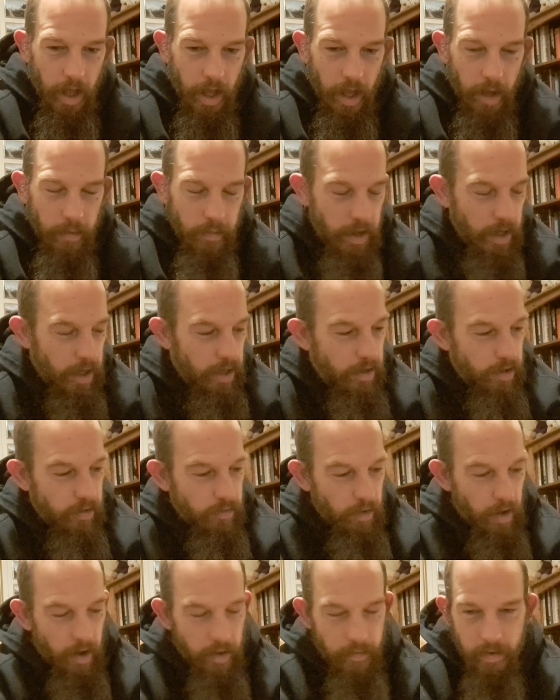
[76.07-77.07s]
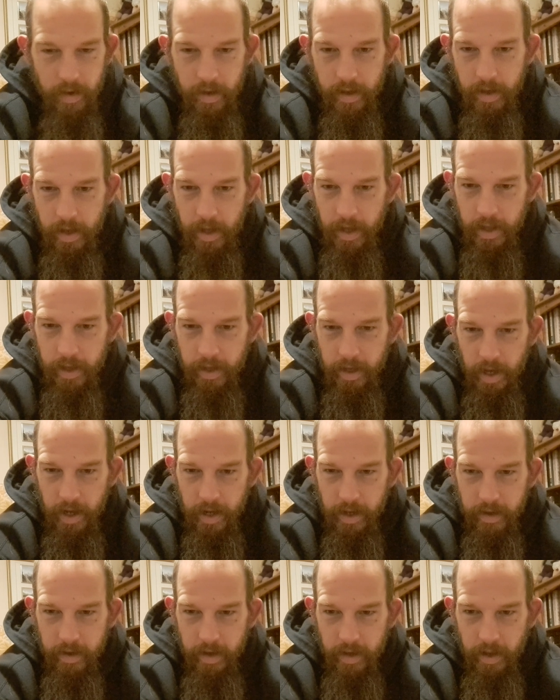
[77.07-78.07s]
I mean, he describes these
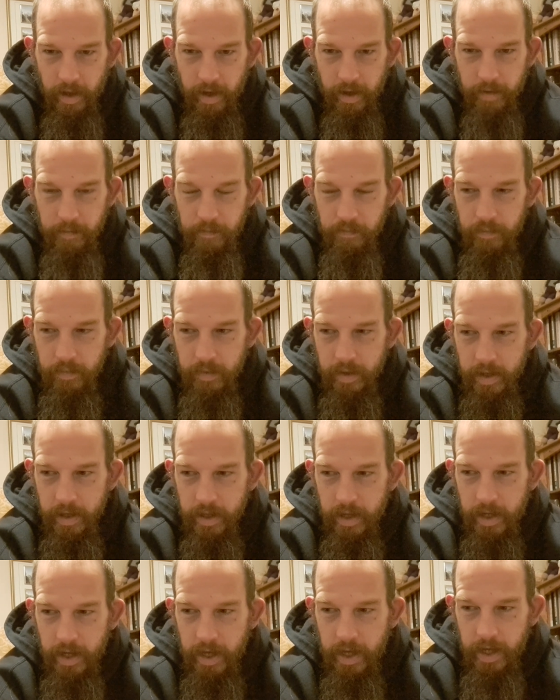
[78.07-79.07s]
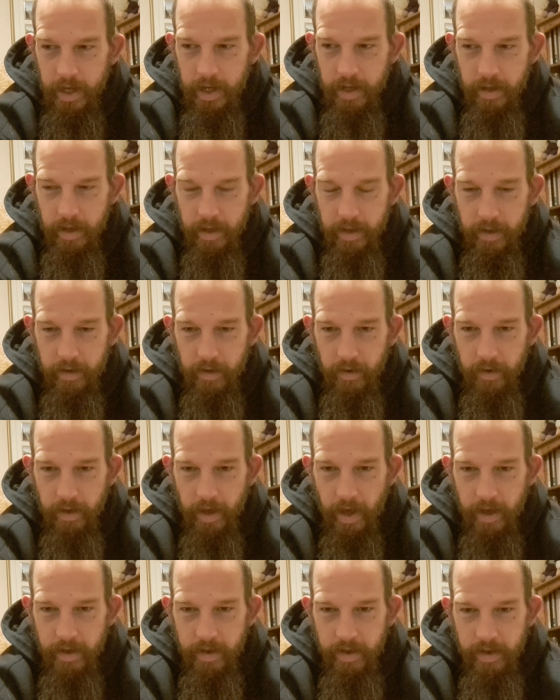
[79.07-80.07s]
killers as like egotistical,
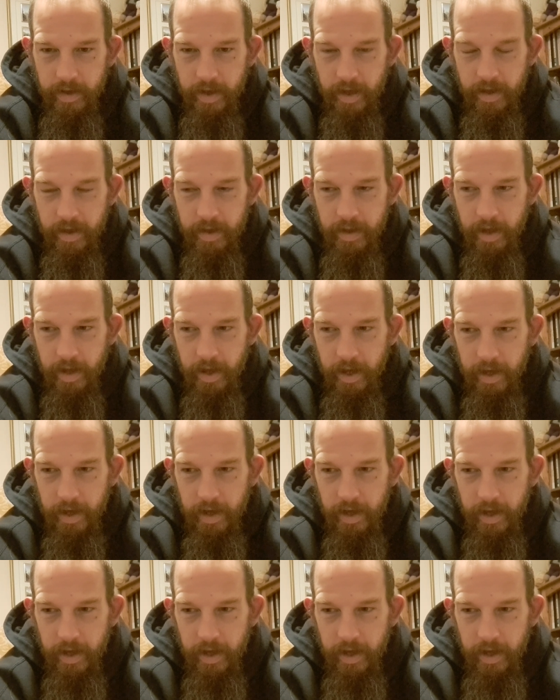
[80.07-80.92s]
narcissistic,